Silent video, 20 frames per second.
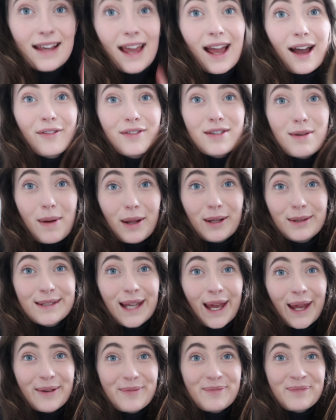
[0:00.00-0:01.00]
I have to build
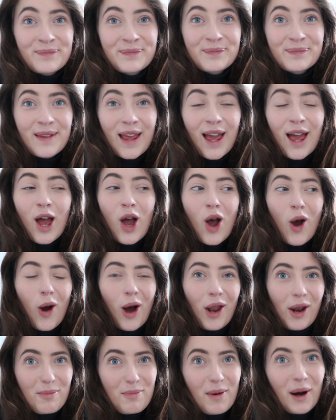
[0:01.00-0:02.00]
it.
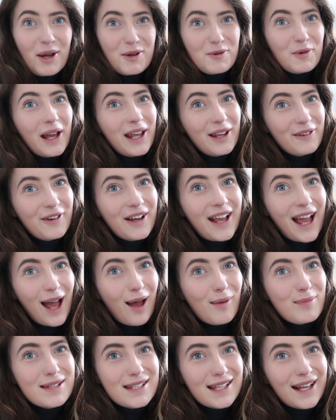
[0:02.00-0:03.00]
And I might wait for
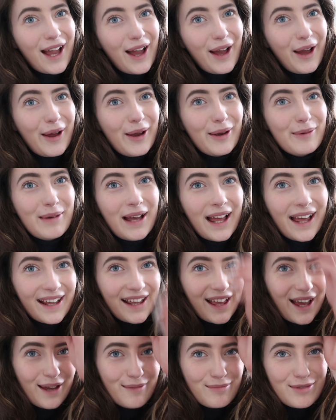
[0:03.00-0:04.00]
Cams to get home and
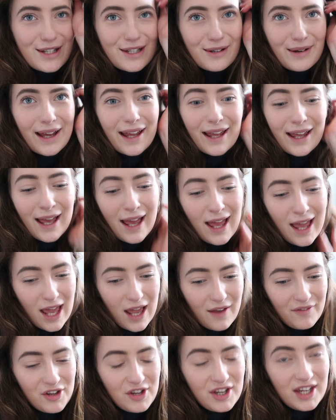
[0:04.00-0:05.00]
get him to do it.
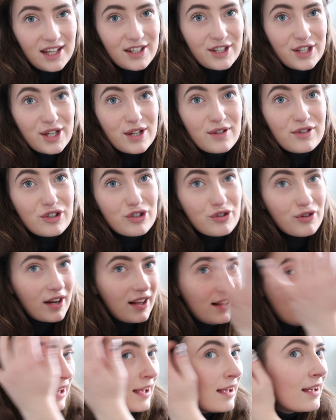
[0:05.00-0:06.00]
If you need to use a
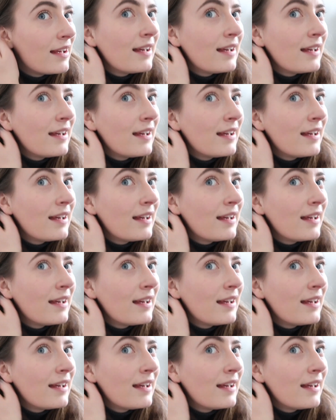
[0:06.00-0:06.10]
drill,